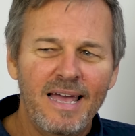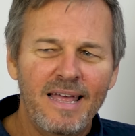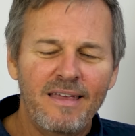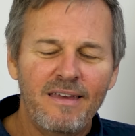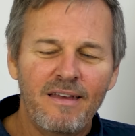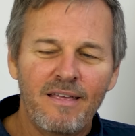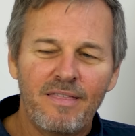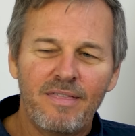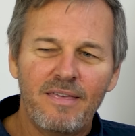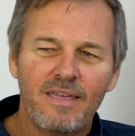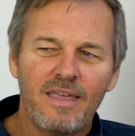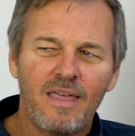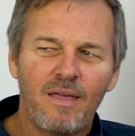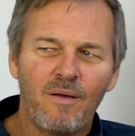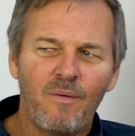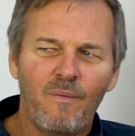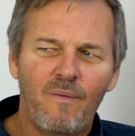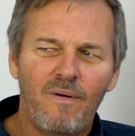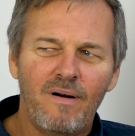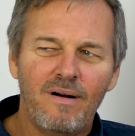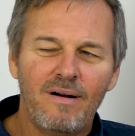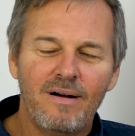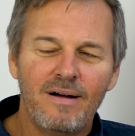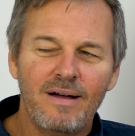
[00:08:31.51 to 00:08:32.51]
And you're thinking,
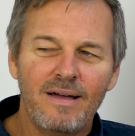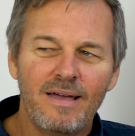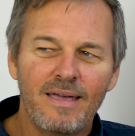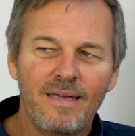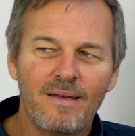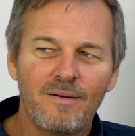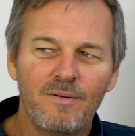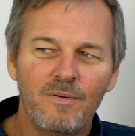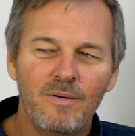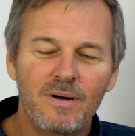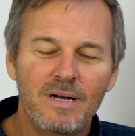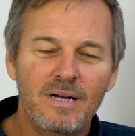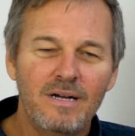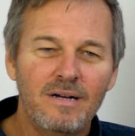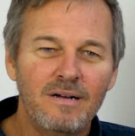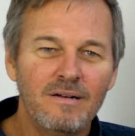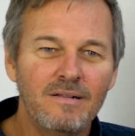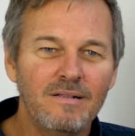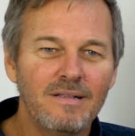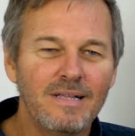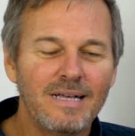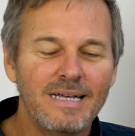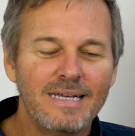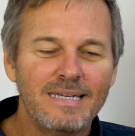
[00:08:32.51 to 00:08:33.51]
why?
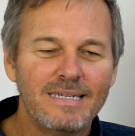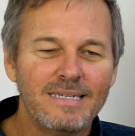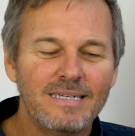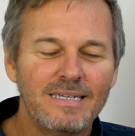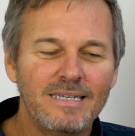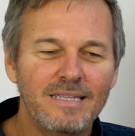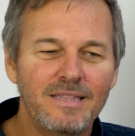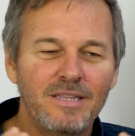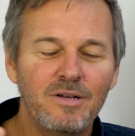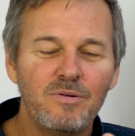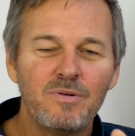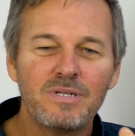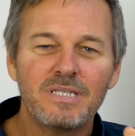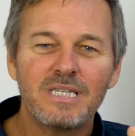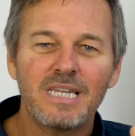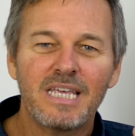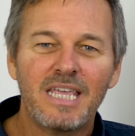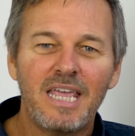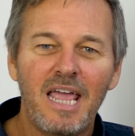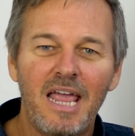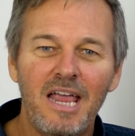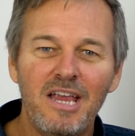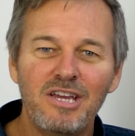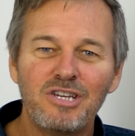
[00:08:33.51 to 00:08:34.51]
Well, there was an
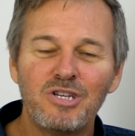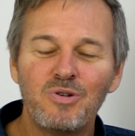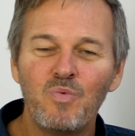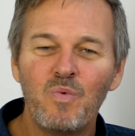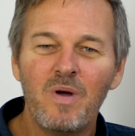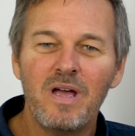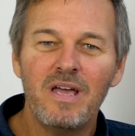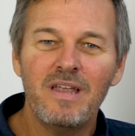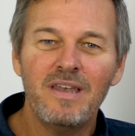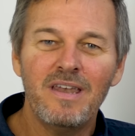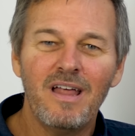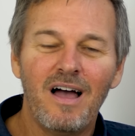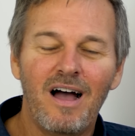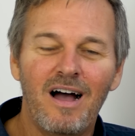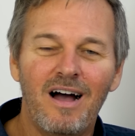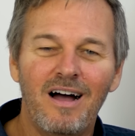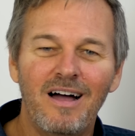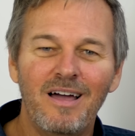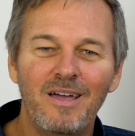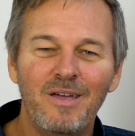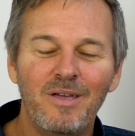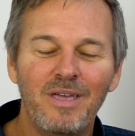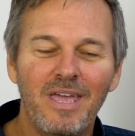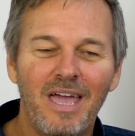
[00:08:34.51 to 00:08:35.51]
occasion when
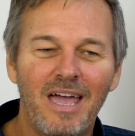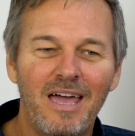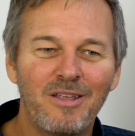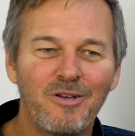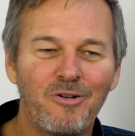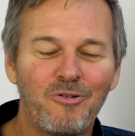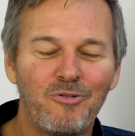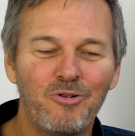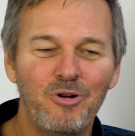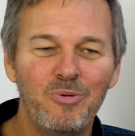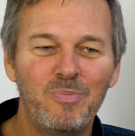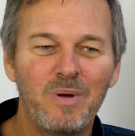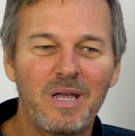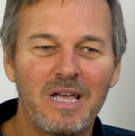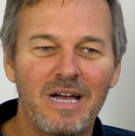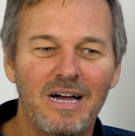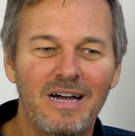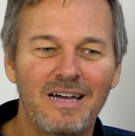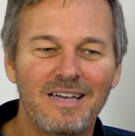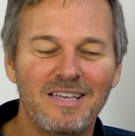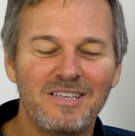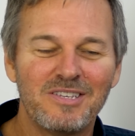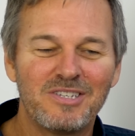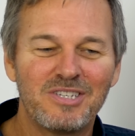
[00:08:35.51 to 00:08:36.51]
I had a group of
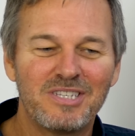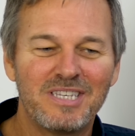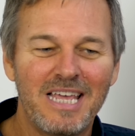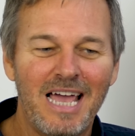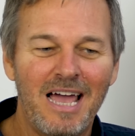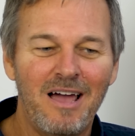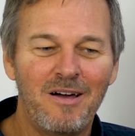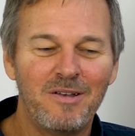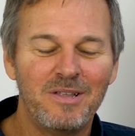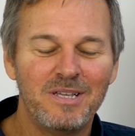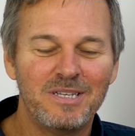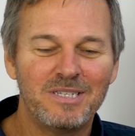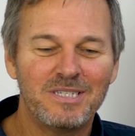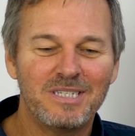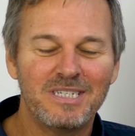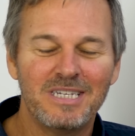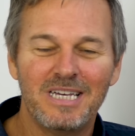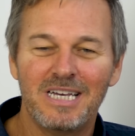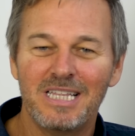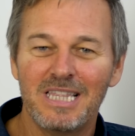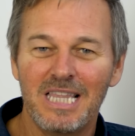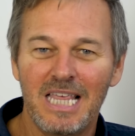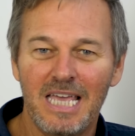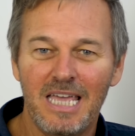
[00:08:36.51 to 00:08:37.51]
guys down at
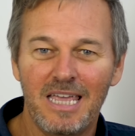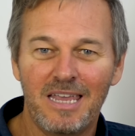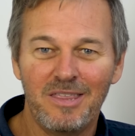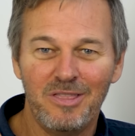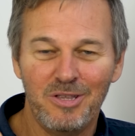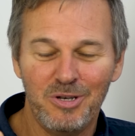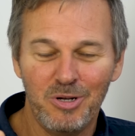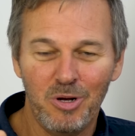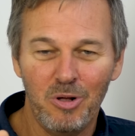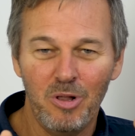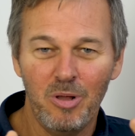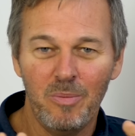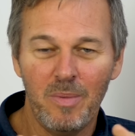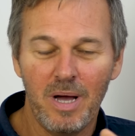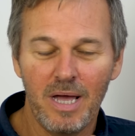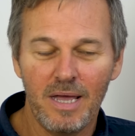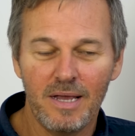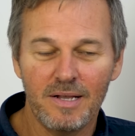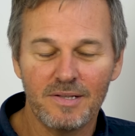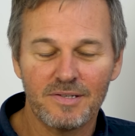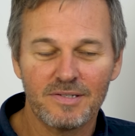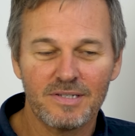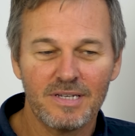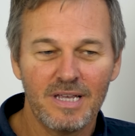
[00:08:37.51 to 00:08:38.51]
a lake in the
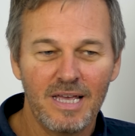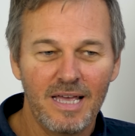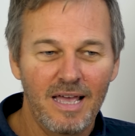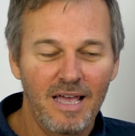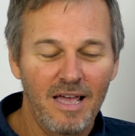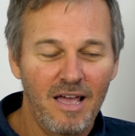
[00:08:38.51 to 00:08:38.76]
Dolomites,